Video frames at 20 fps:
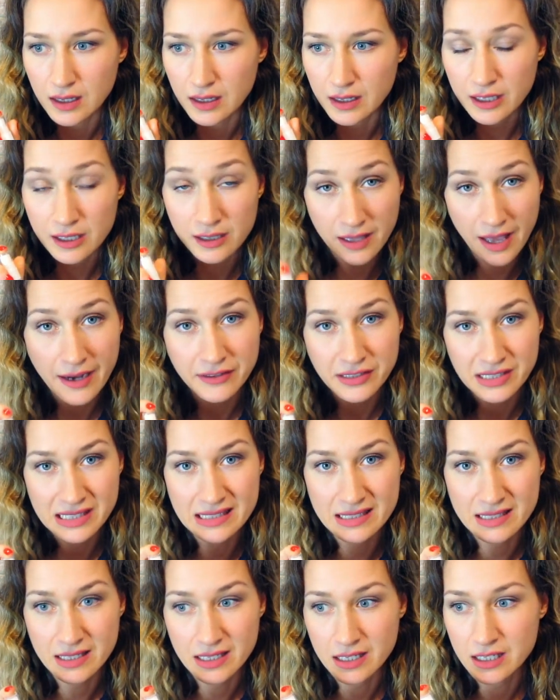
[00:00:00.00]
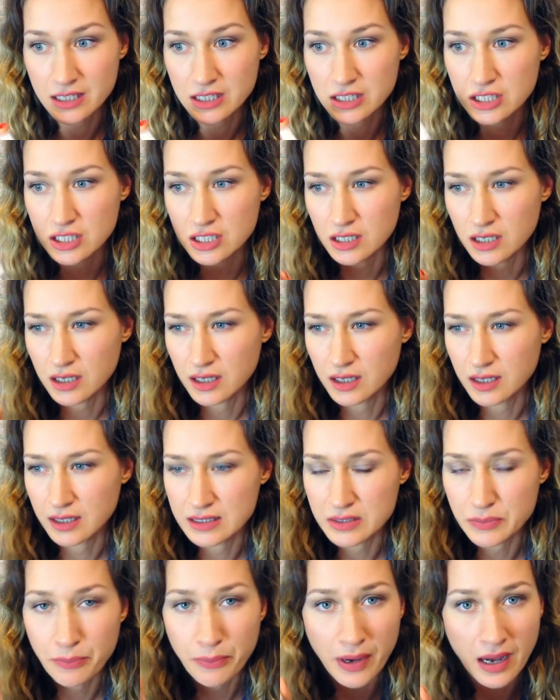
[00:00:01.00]
clary sage,
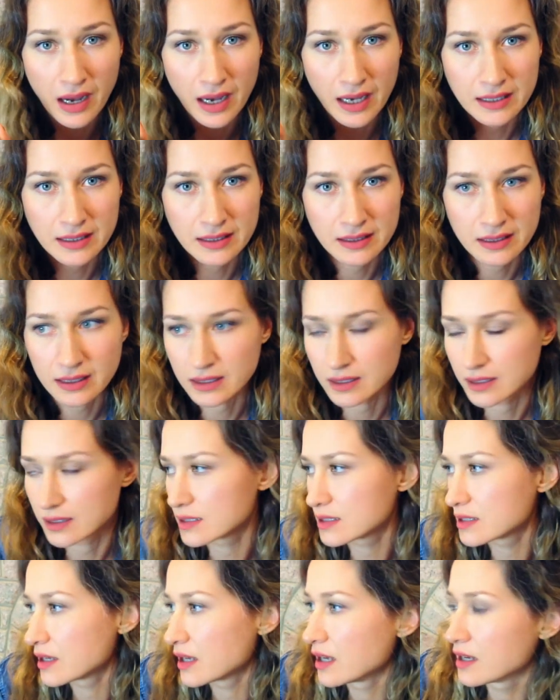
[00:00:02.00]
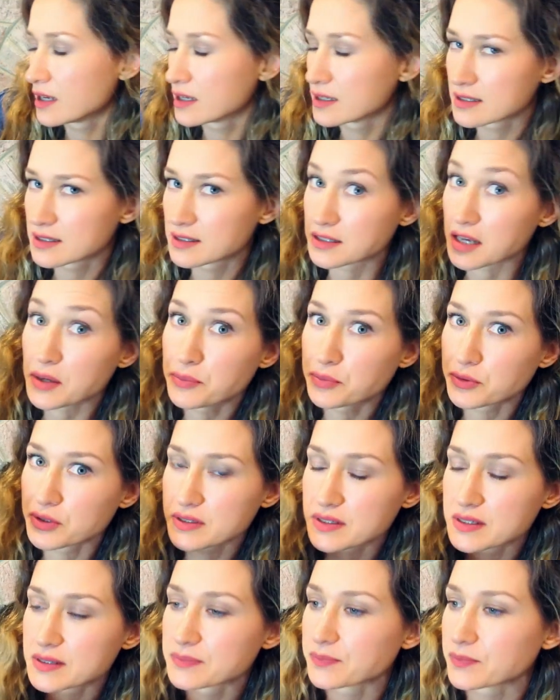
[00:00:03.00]
and pine and
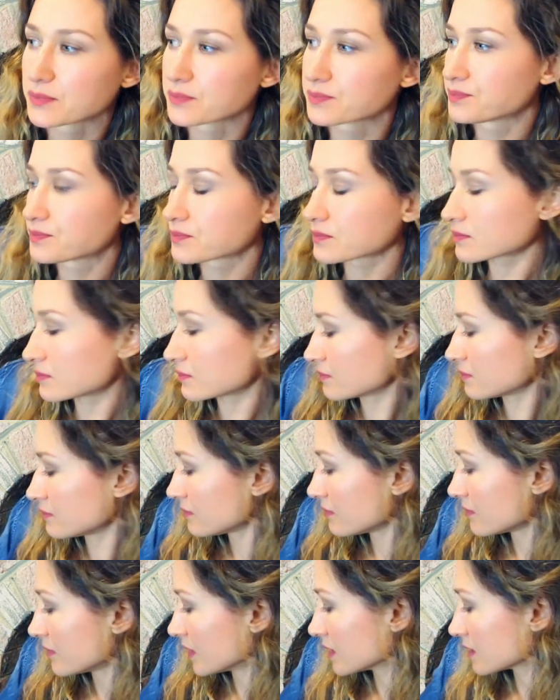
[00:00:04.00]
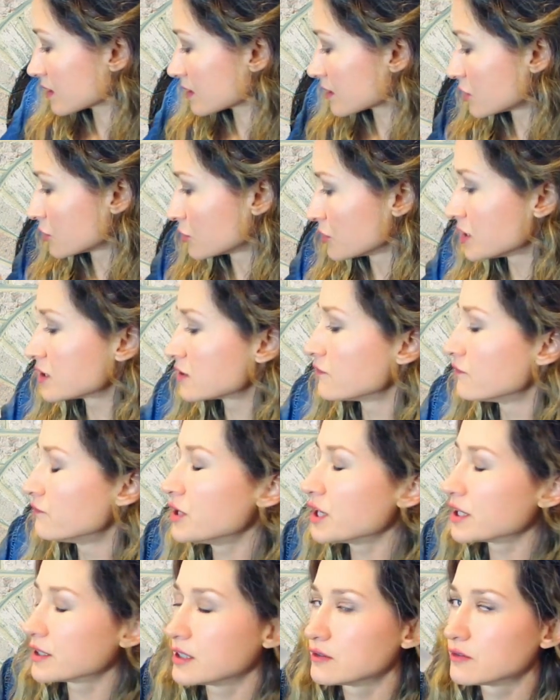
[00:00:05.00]
cypress. So it's
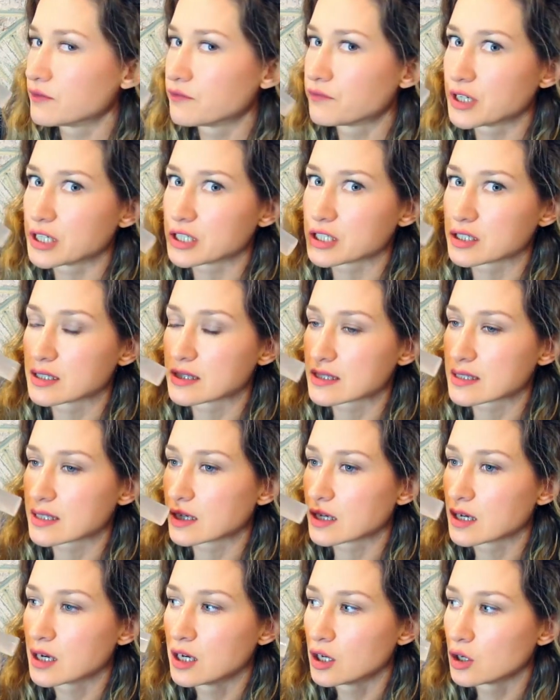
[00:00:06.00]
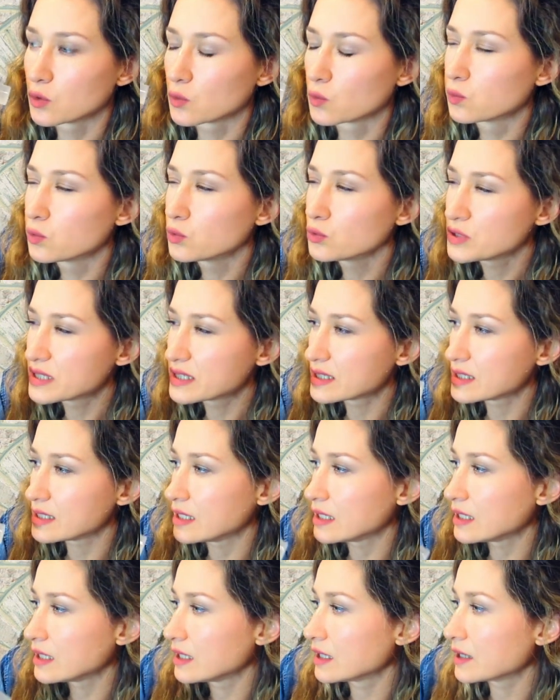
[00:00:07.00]
very refreshing. It's like
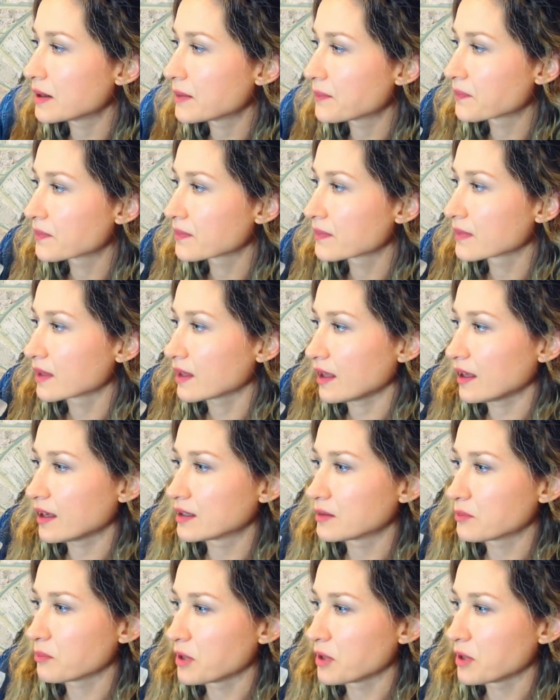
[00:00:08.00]
woodsy and